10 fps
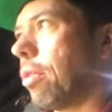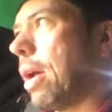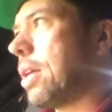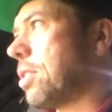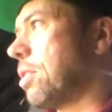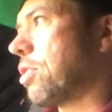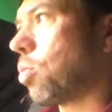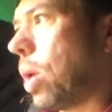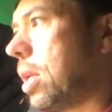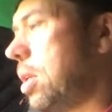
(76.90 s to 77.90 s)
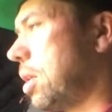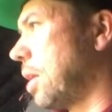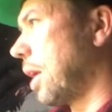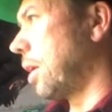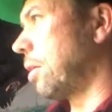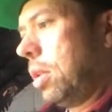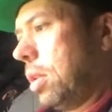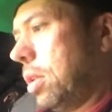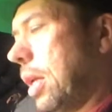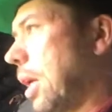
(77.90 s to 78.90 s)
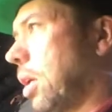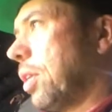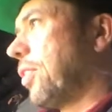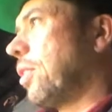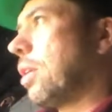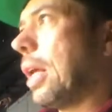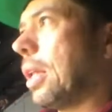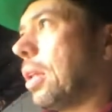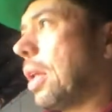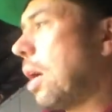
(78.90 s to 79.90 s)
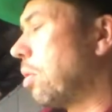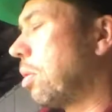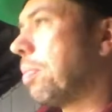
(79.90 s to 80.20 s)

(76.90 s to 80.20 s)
grass and sweaty, and they gotta listen to that loud,